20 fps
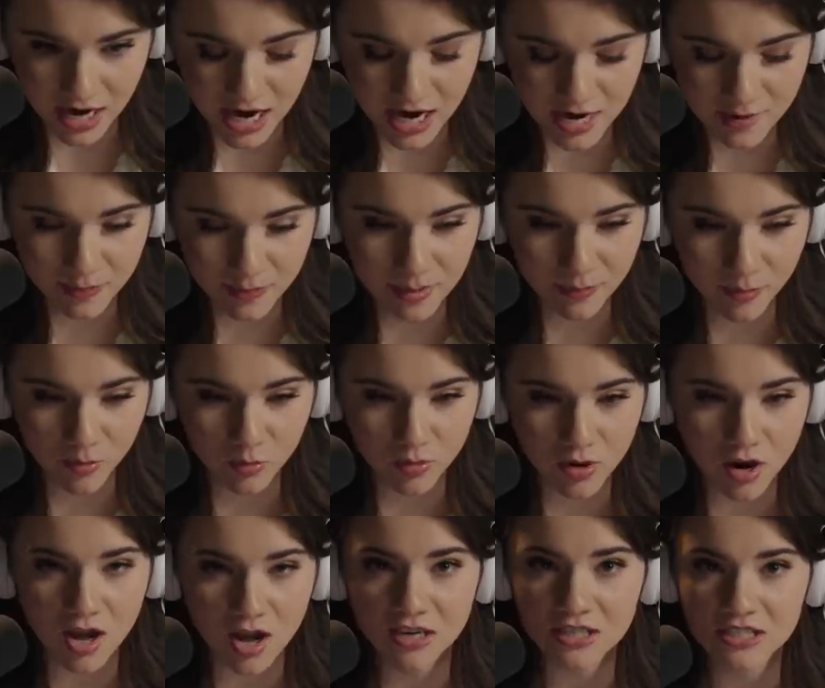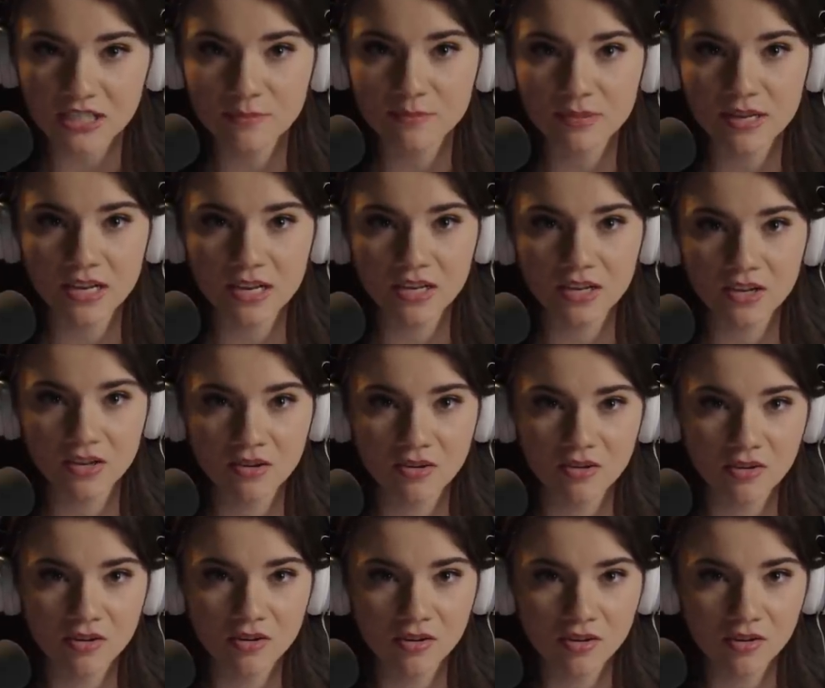And people were honestly being
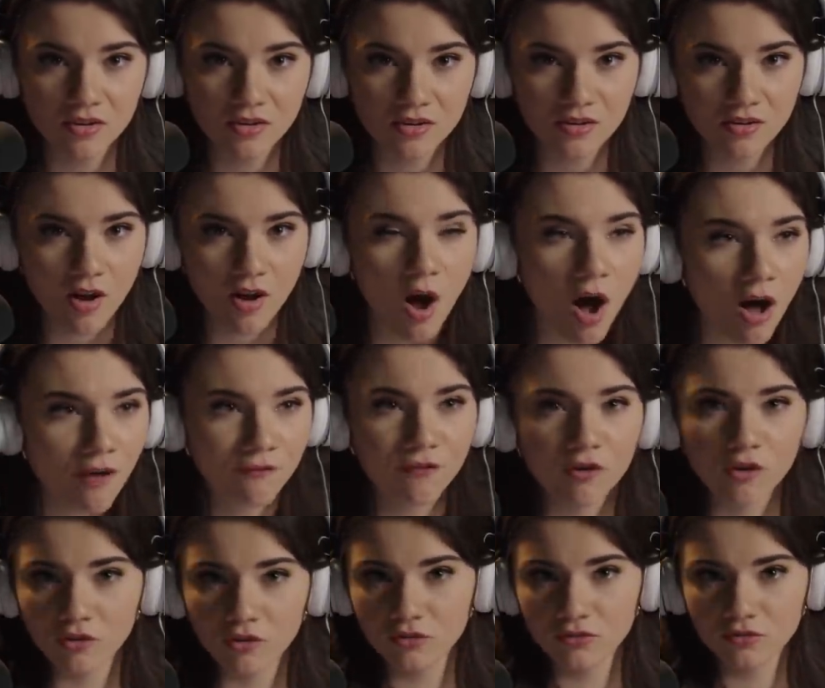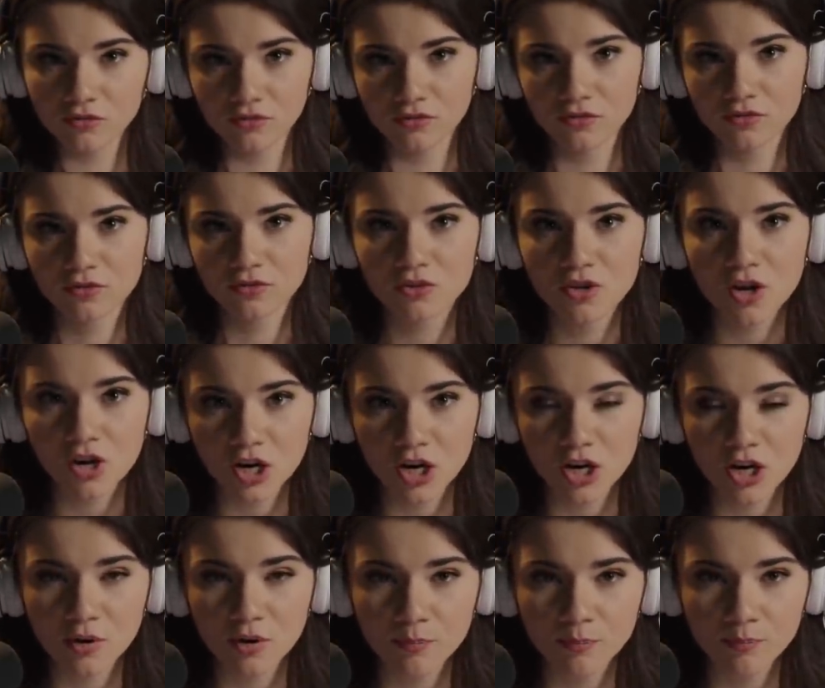awful to
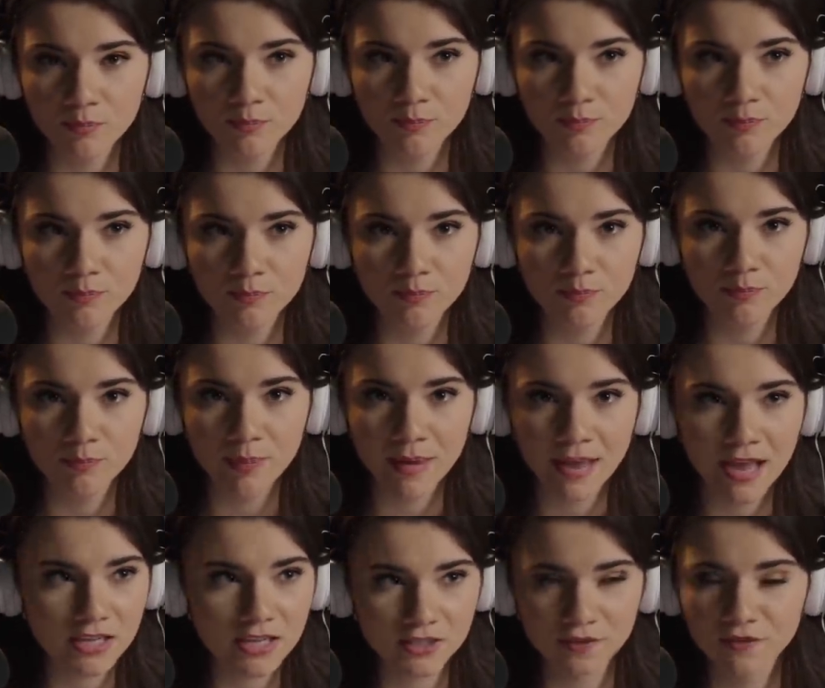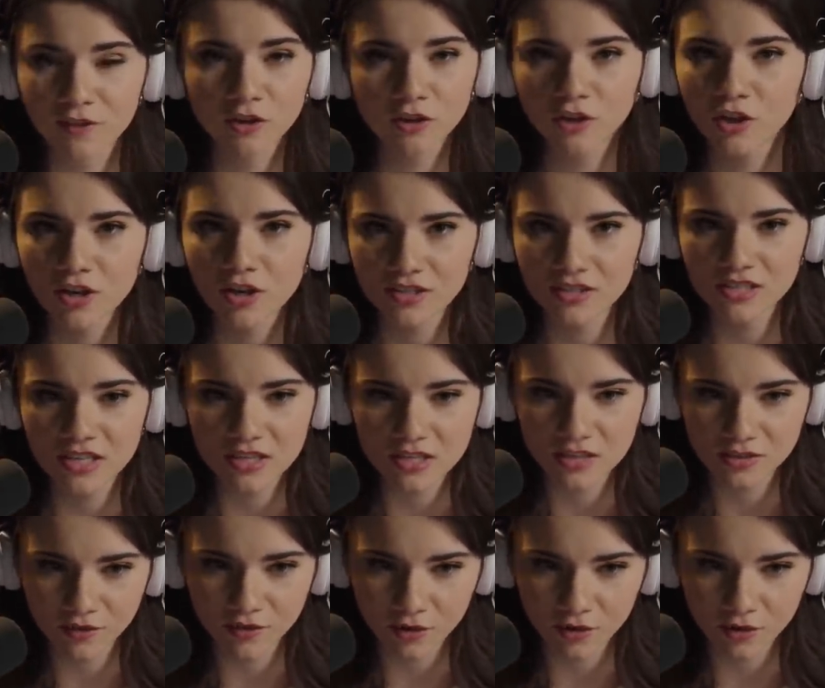her because of her looks in this